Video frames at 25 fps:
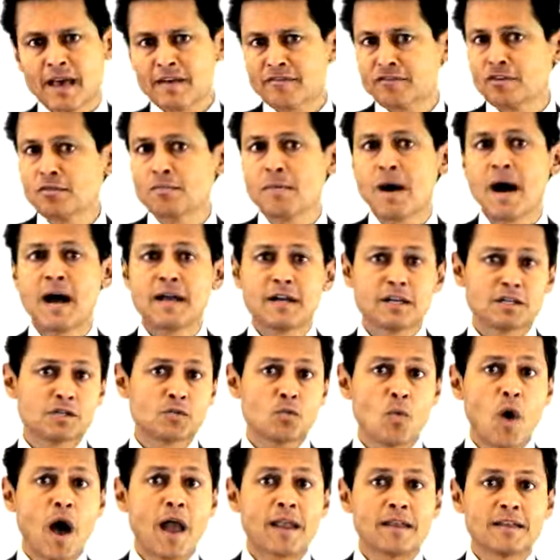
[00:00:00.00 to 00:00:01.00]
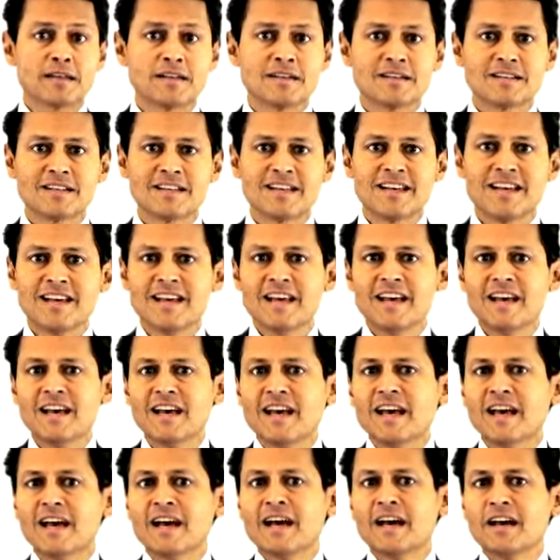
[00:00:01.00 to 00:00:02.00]
therefore -1.
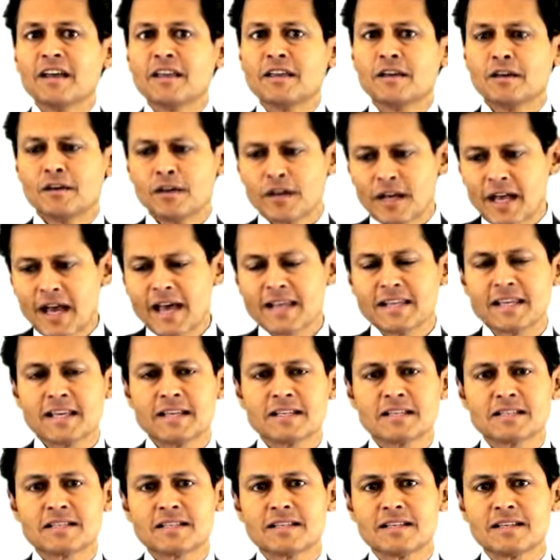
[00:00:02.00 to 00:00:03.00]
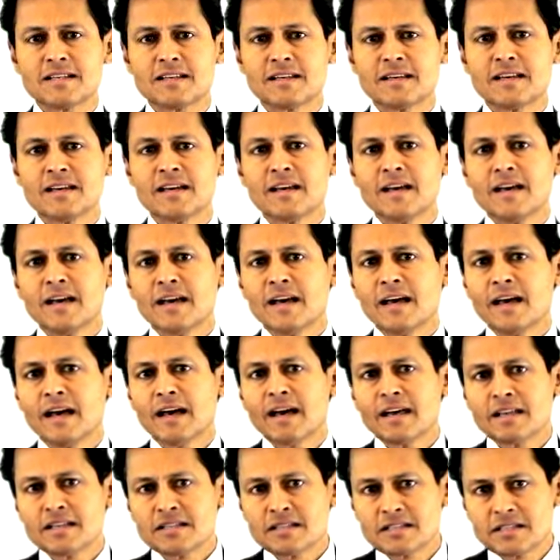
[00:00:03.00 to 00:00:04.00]
You look at it,
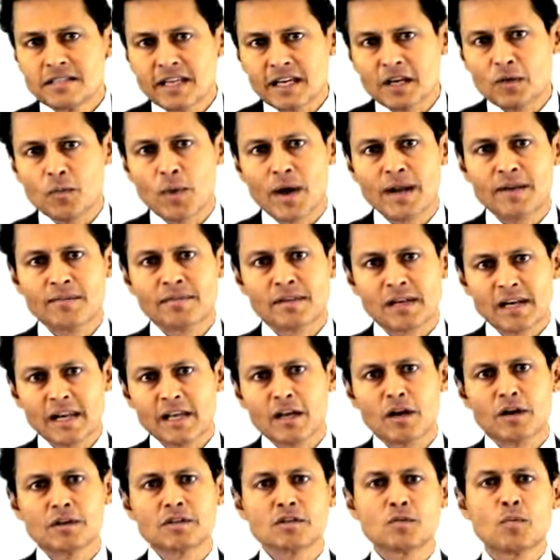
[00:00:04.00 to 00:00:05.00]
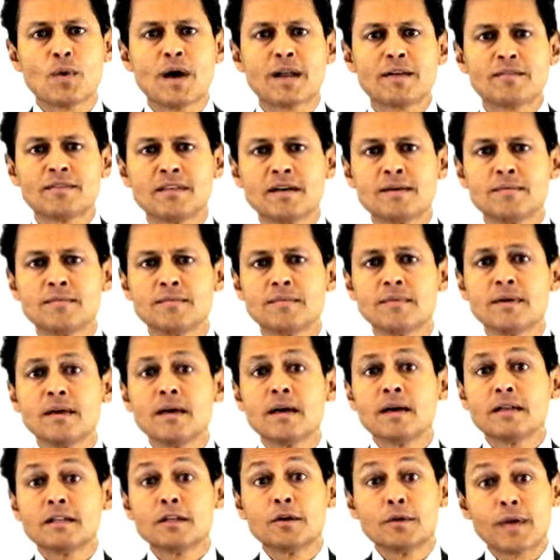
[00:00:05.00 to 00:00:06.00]
click onto one of them.
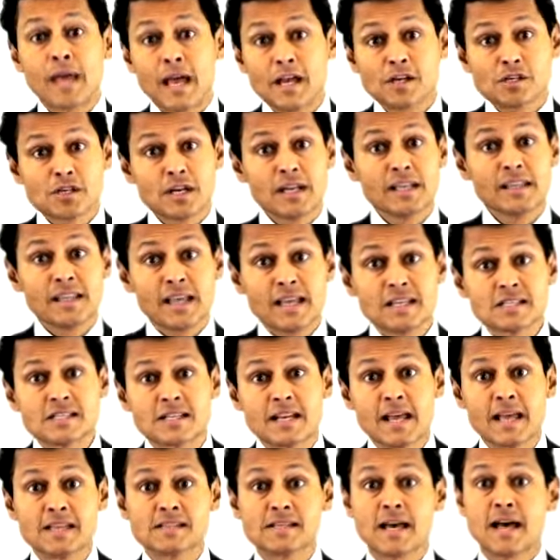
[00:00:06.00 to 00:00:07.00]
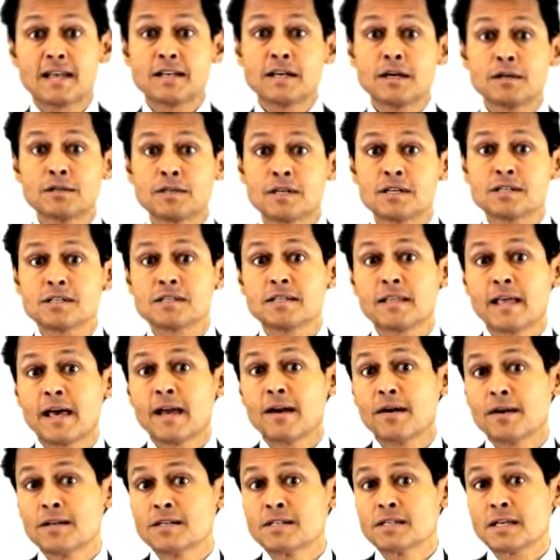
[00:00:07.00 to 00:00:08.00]
Though occasionally these days I notice
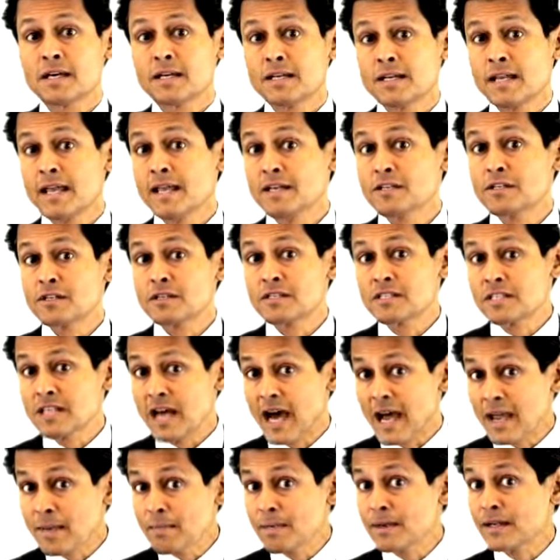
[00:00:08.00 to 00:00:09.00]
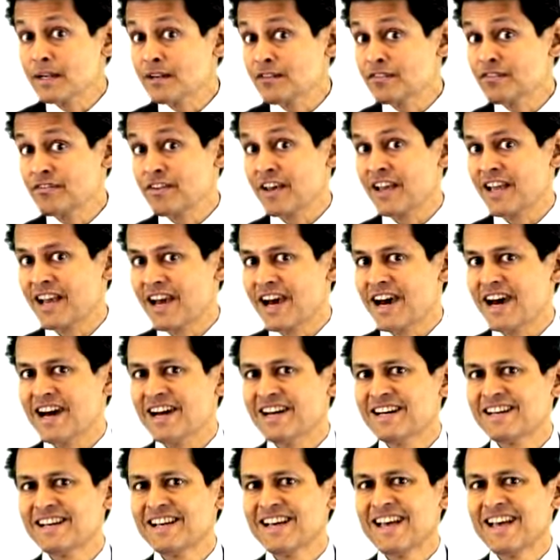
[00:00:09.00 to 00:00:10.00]
there is a need to type in a figure,